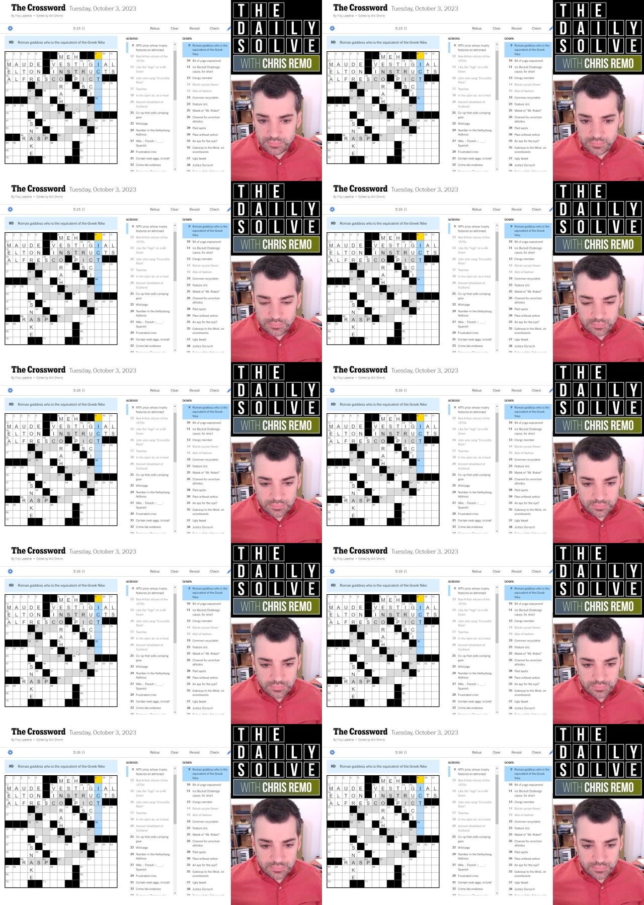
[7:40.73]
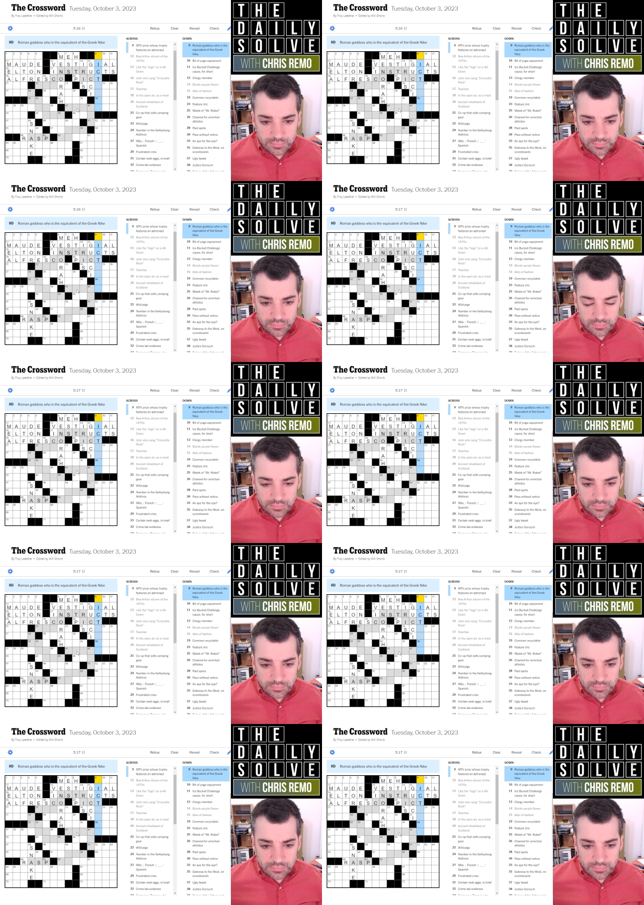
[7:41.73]

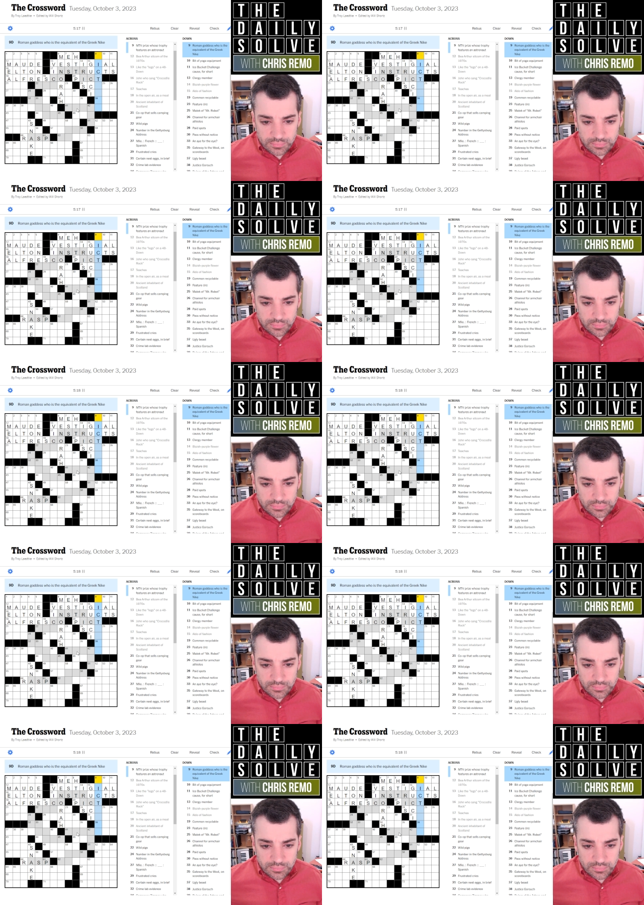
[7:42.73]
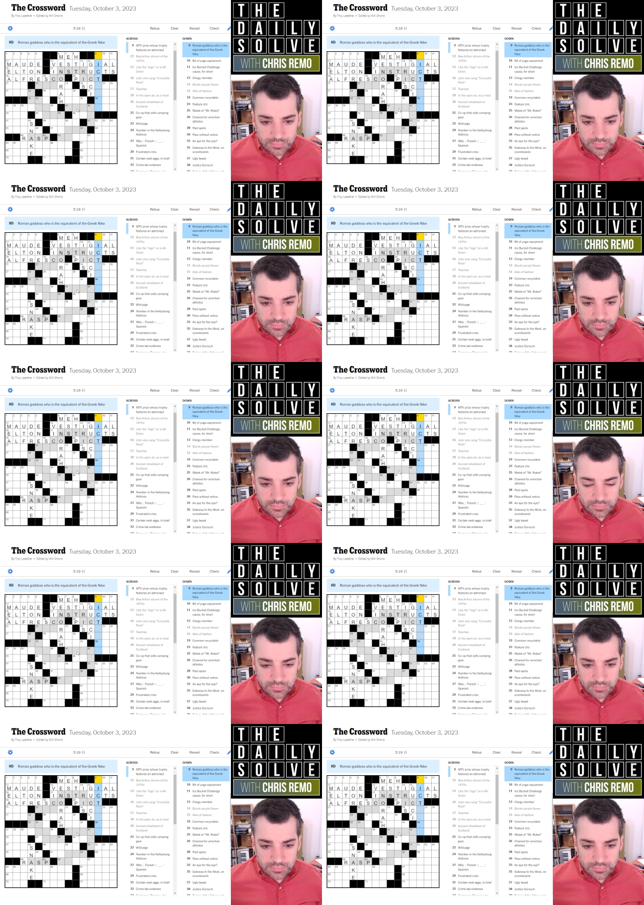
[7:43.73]

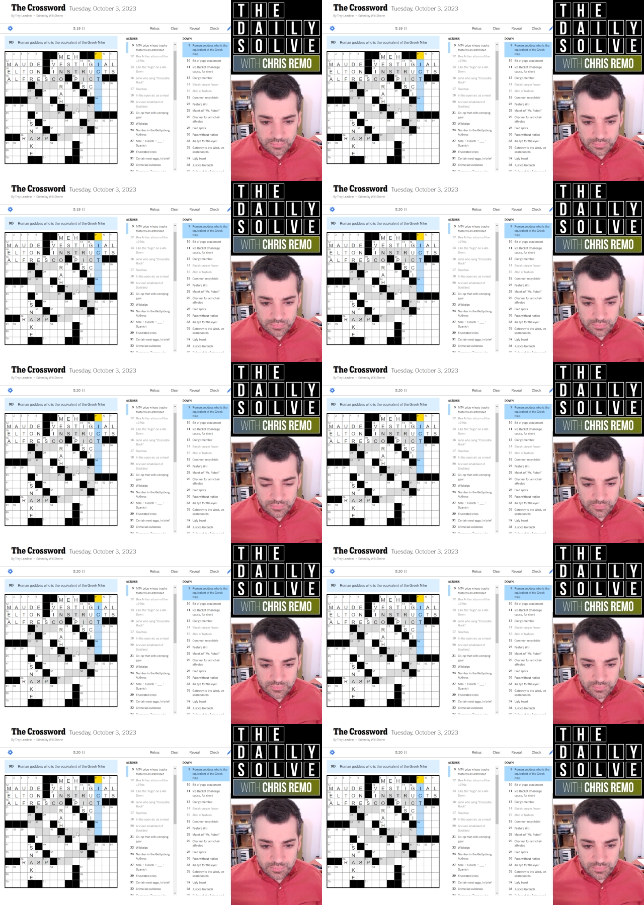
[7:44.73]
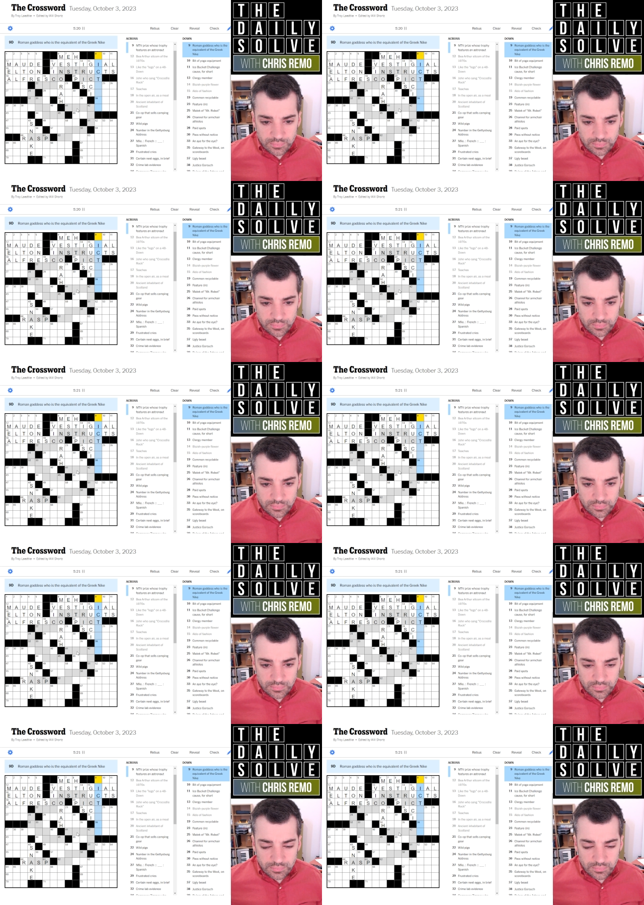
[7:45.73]
(silence)